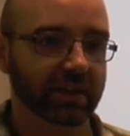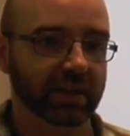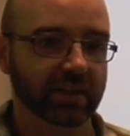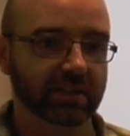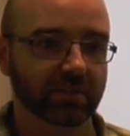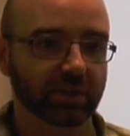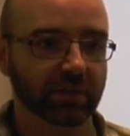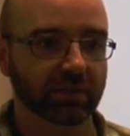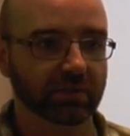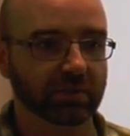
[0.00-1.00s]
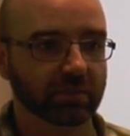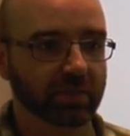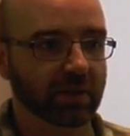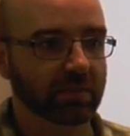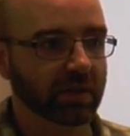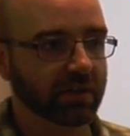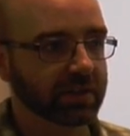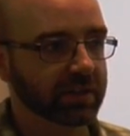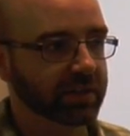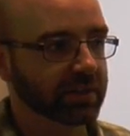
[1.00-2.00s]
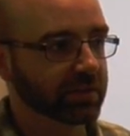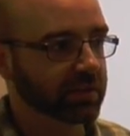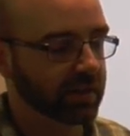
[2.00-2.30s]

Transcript: as somebody who's becoming increasingly interested